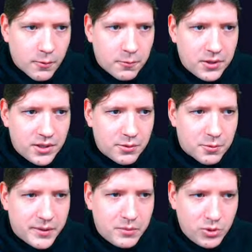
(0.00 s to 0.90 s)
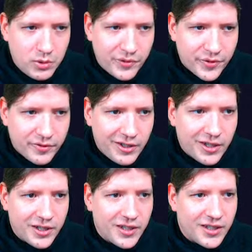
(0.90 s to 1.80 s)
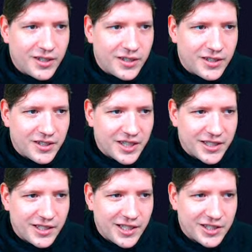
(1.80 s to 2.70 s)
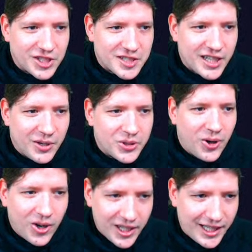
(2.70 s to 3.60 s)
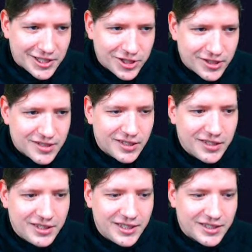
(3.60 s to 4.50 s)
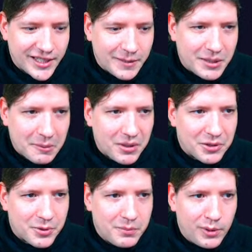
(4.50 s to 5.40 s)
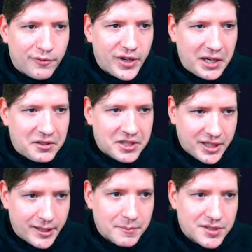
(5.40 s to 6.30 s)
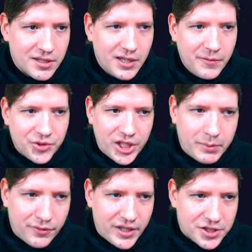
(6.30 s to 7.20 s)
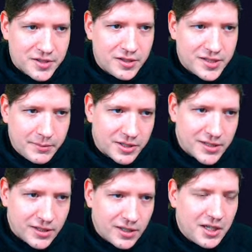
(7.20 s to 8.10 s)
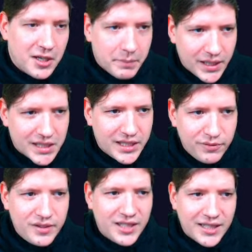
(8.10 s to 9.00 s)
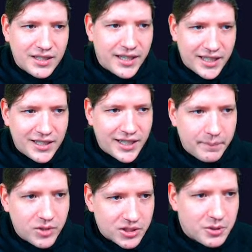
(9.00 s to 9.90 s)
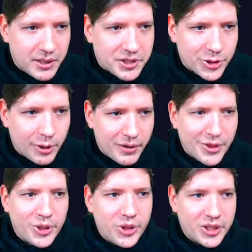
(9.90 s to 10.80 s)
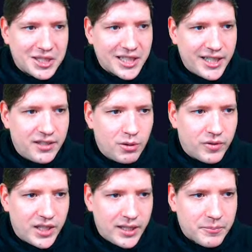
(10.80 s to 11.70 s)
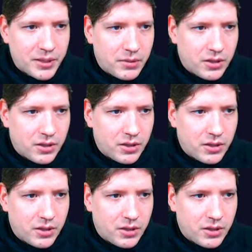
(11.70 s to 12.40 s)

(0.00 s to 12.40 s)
remove, just count all hashes in the entire map and remove n times the number of hashes in the sea monster. But given that, again, I'm not quite sure whether or not they can overlap. They may overlap.